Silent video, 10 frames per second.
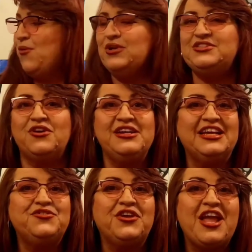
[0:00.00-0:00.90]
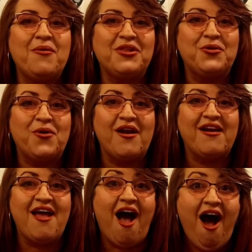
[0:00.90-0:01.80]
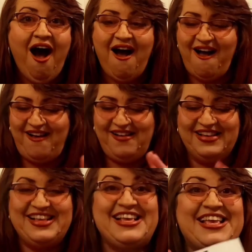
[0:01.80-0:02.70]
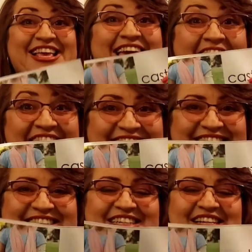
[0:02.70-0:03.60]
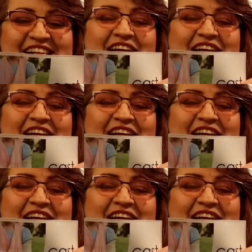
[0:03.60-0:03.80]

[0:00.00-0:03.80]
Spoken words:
What's our next vocabulary word? Cast.